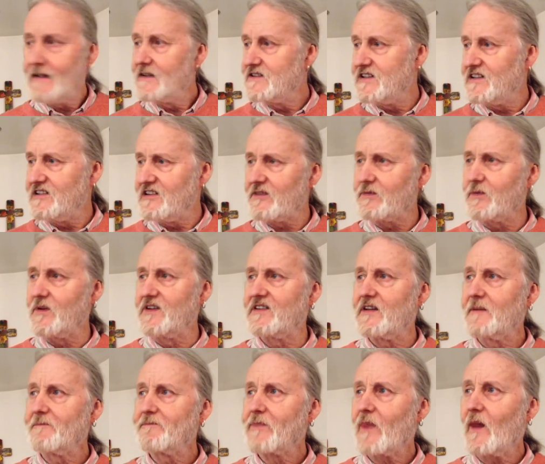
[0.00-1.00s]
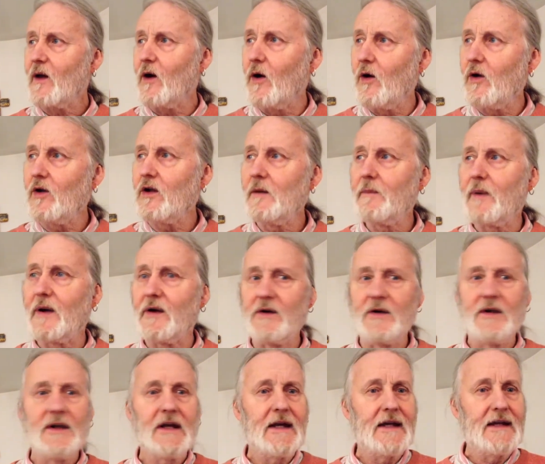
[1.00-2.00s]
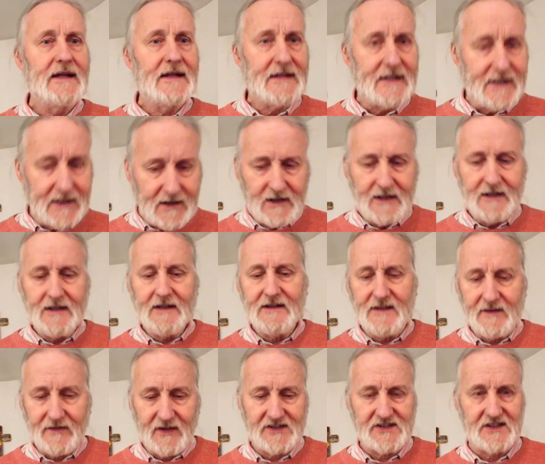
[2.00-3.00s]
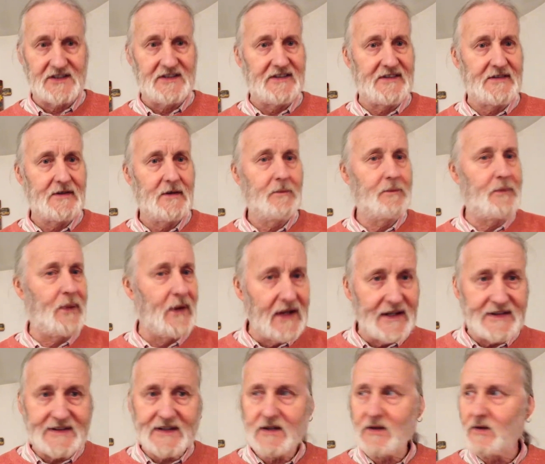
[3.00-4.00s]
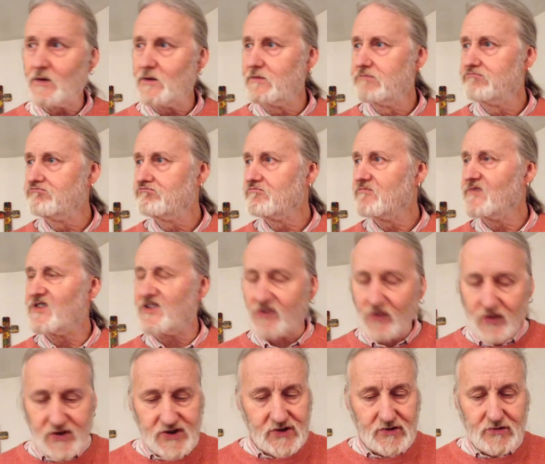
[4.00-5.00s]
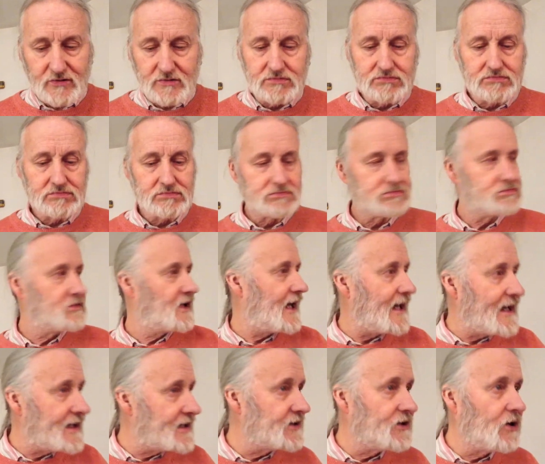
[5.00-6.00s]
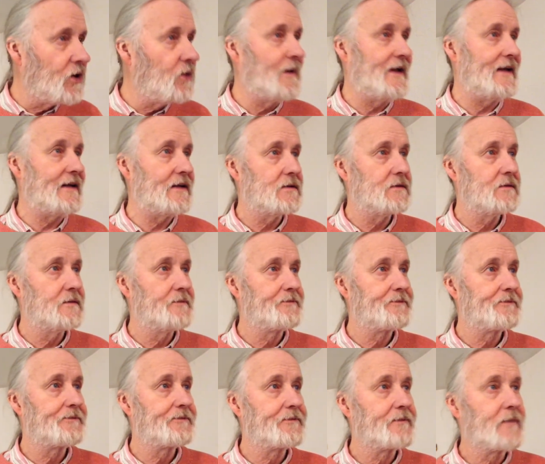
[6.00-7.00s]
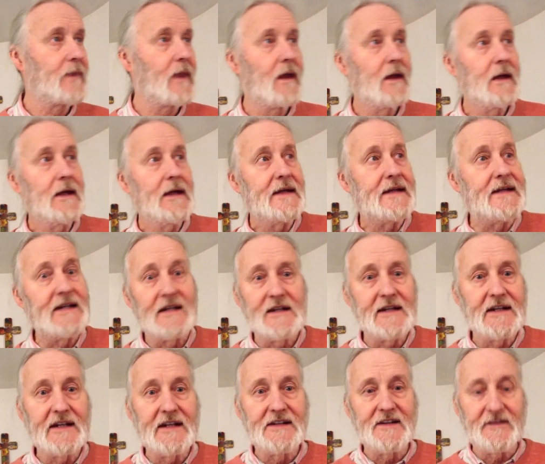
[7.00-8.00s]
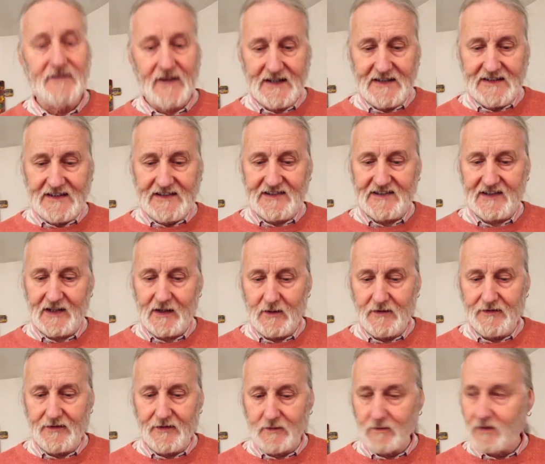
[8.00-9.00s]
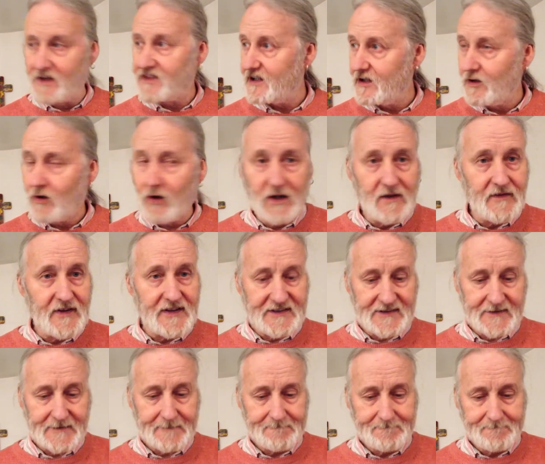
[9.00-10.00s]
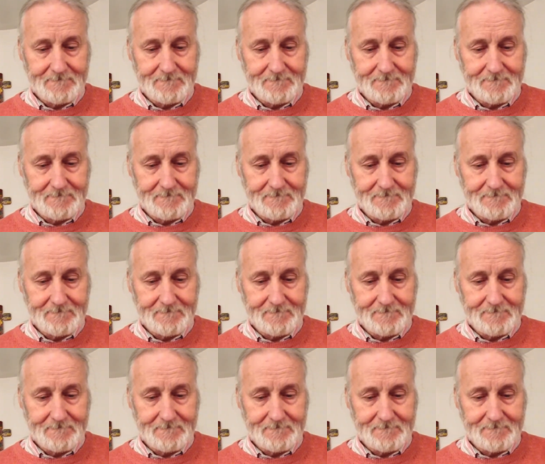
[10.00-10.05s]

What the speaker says: Jesus was all about healing divisions, political, social, economic, healing the divided self within all of us,